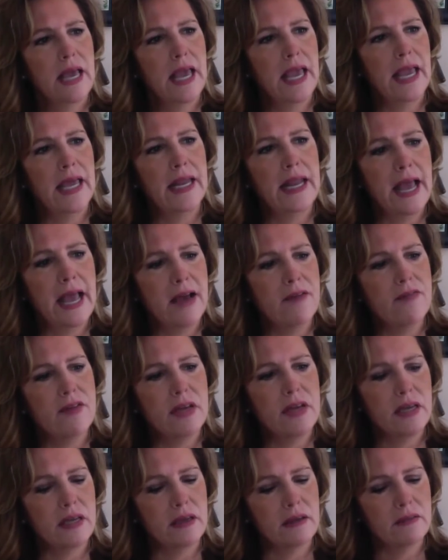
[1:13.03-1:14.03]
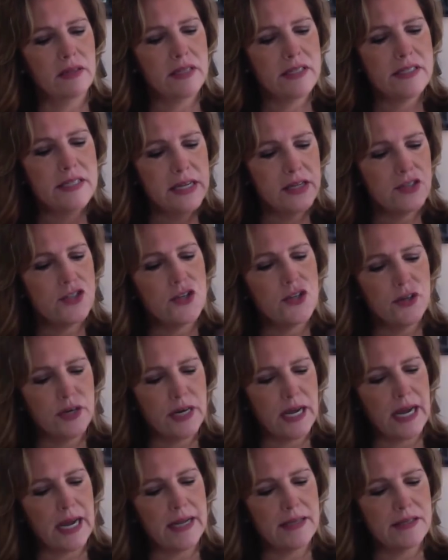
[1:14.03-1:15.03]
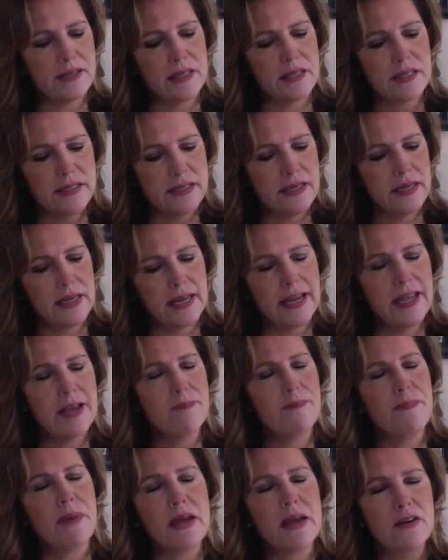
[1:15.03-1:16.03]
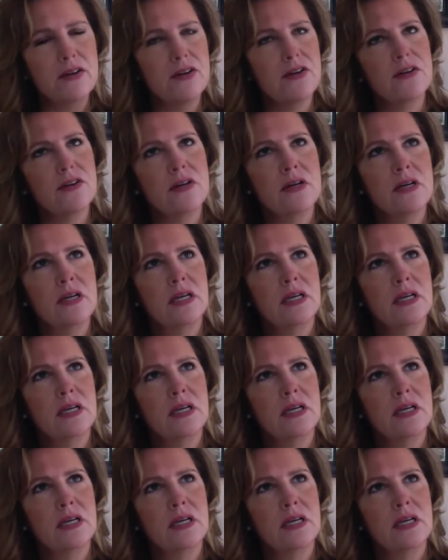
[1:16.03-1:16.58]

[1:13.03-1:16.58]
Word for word: And having, listening to your guides, listening, getting a better